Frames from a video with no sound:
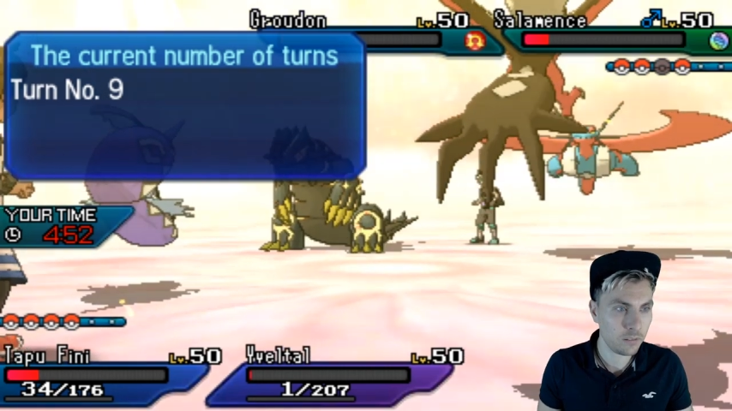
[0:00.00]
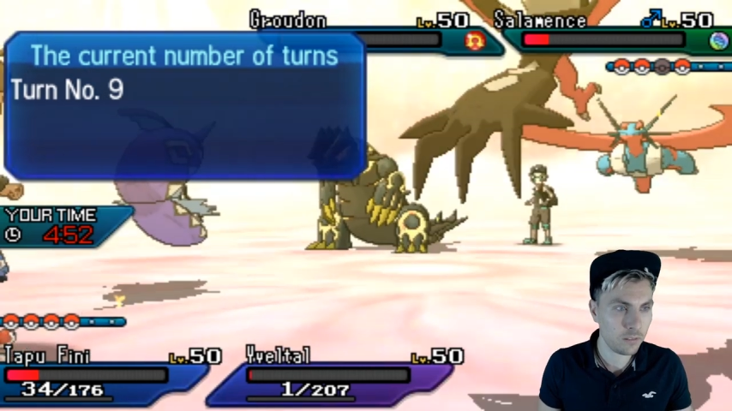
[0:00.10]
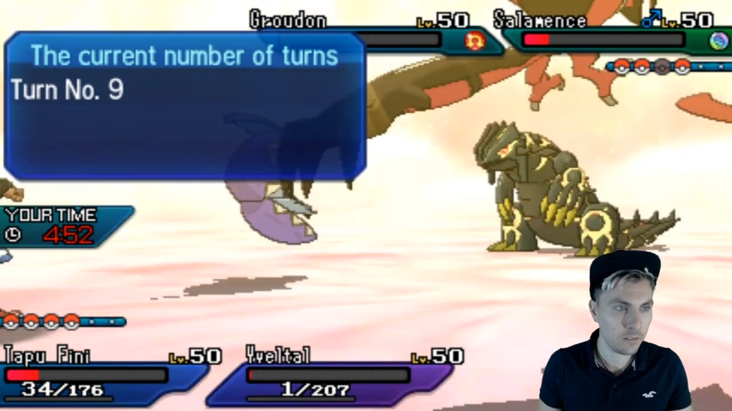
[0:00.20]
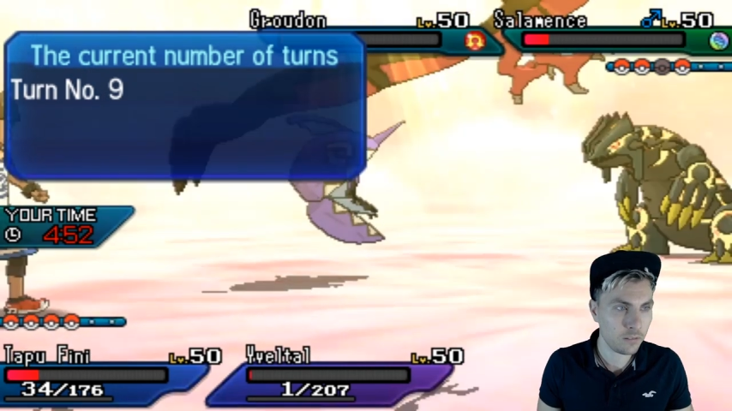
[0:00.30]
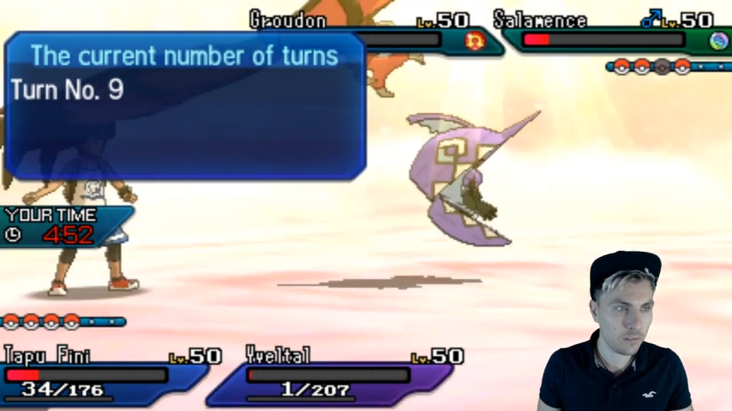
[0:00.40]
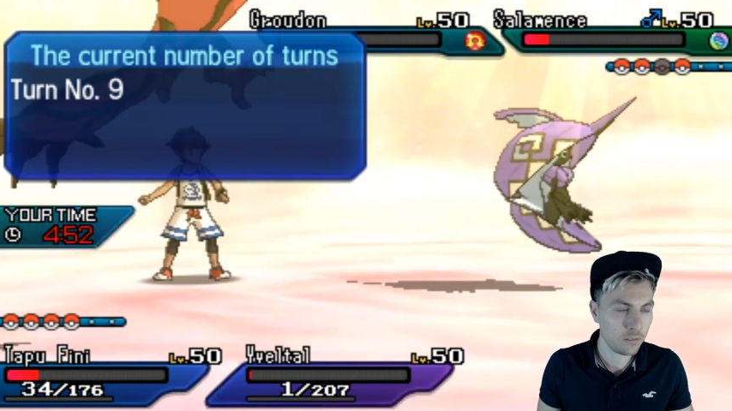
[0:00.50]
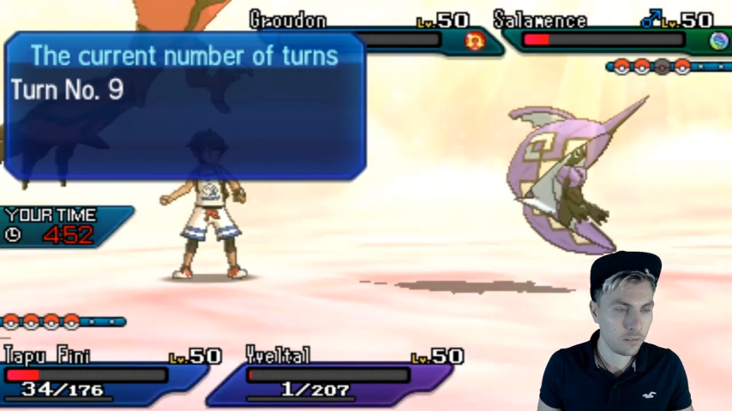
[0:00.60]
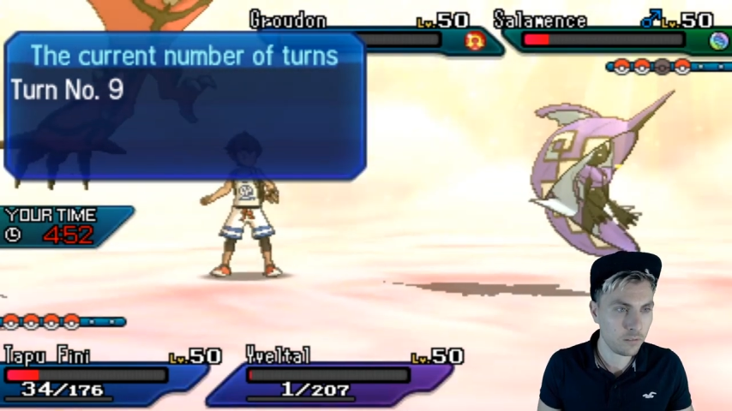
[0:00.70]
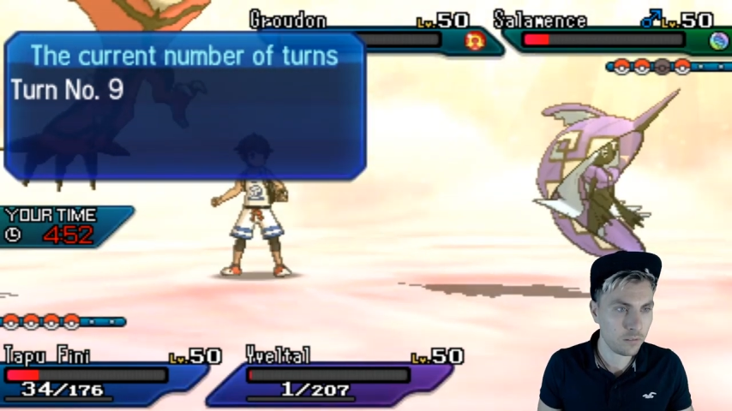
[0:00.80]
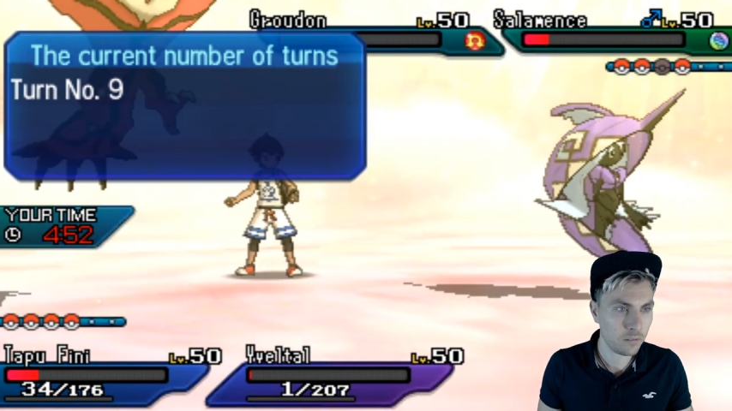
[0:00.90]

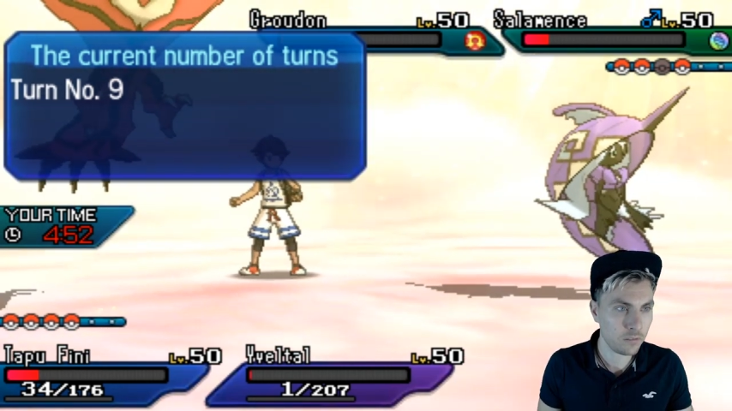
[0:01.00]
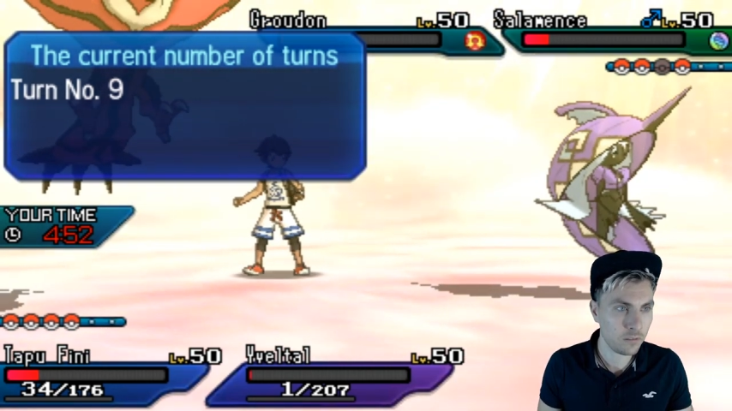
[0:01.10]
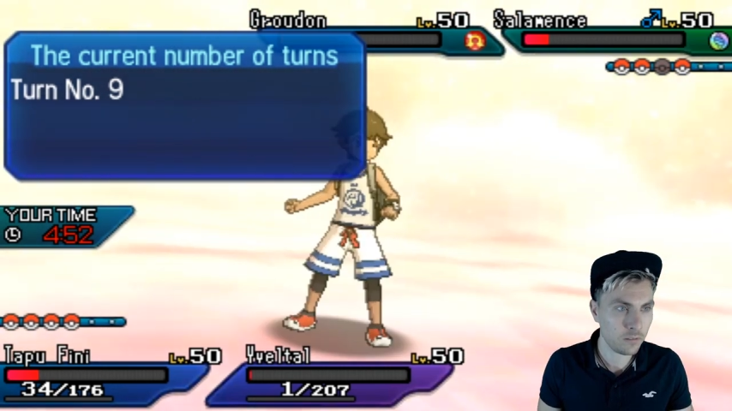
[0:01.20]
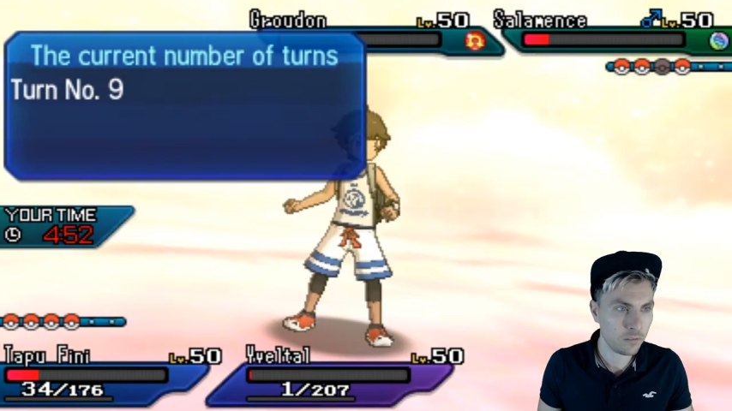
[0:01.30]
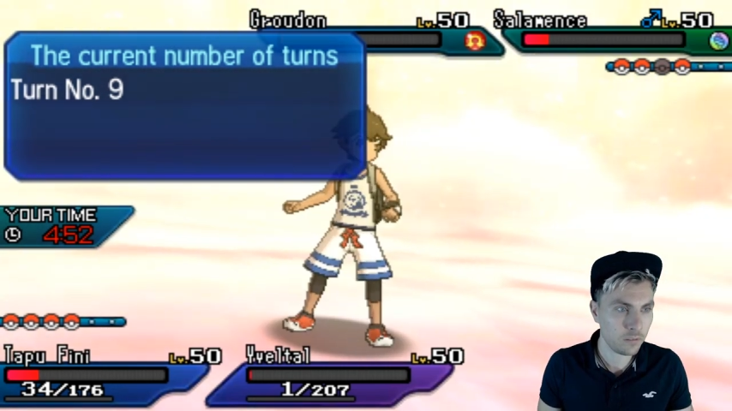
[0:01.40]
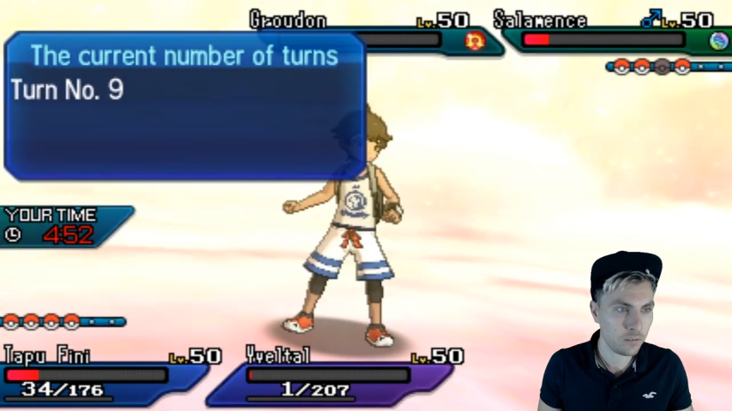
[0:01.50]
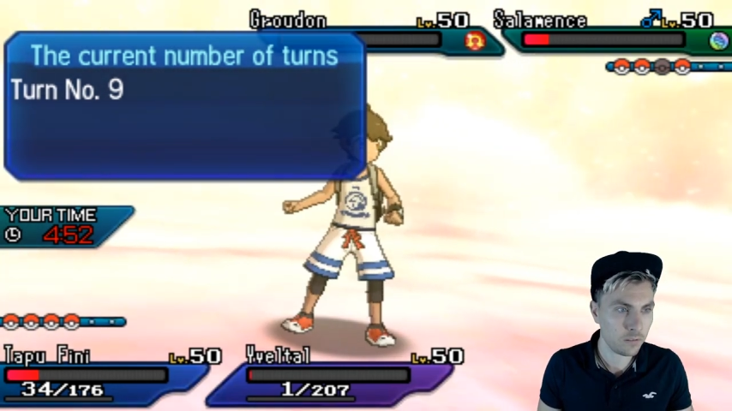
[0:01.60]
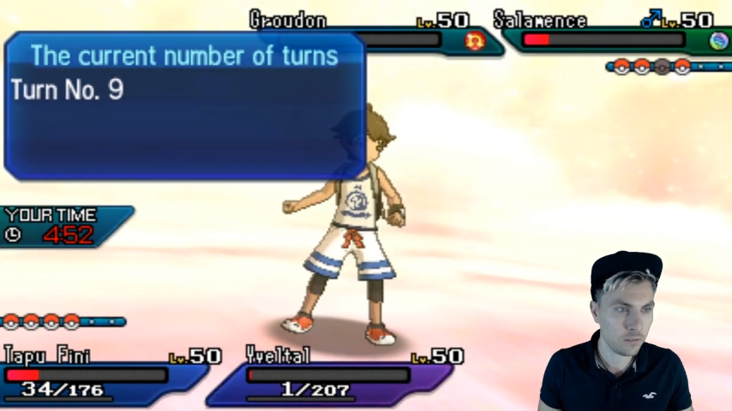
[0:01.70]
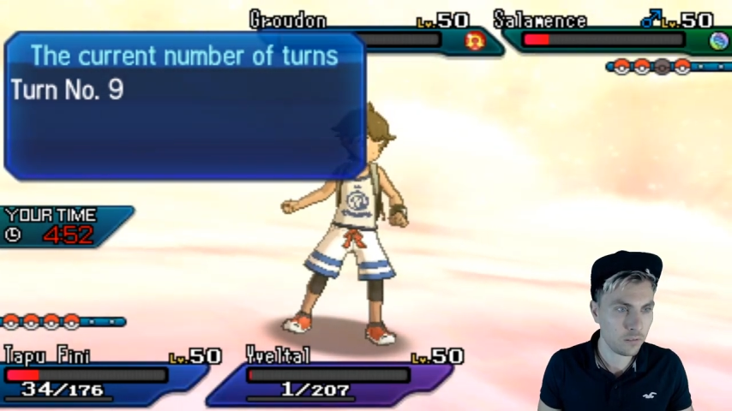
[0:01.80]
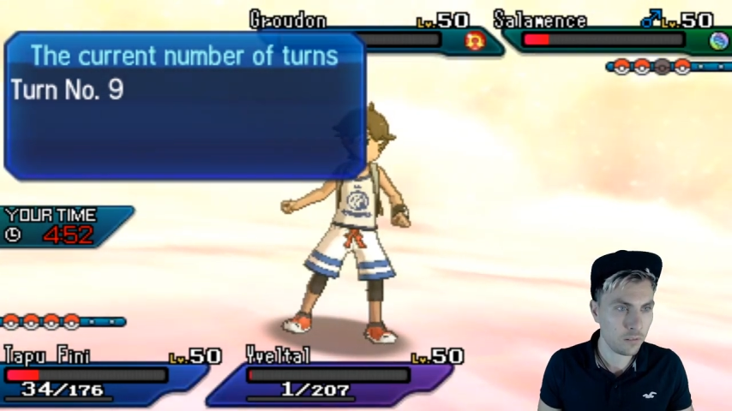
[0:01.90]

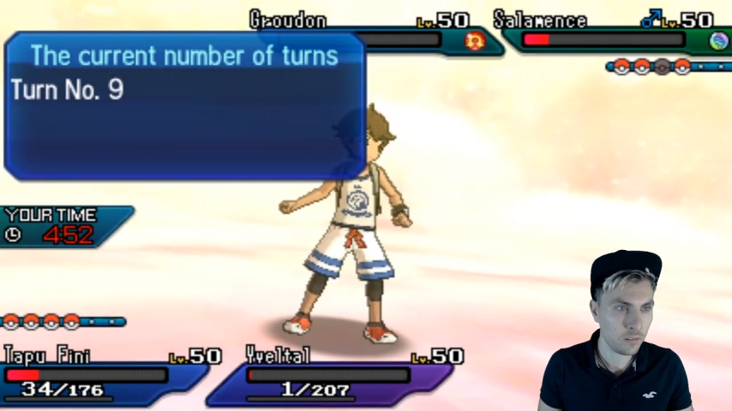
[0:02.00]
(silence)